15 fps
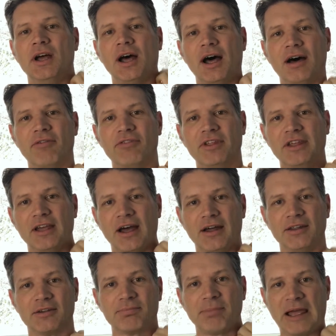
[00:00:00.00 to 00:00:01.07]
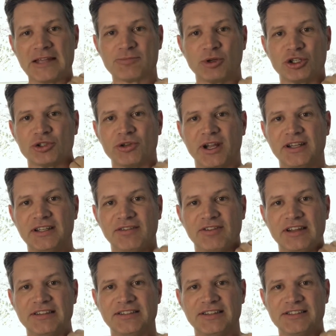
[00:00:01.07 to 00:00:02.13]
of the Passport to Creativity
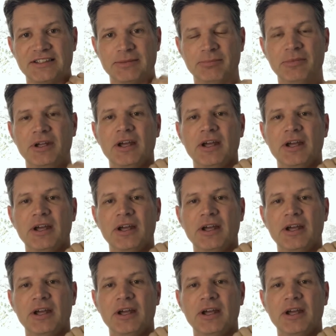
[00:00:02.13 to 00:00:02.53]
system.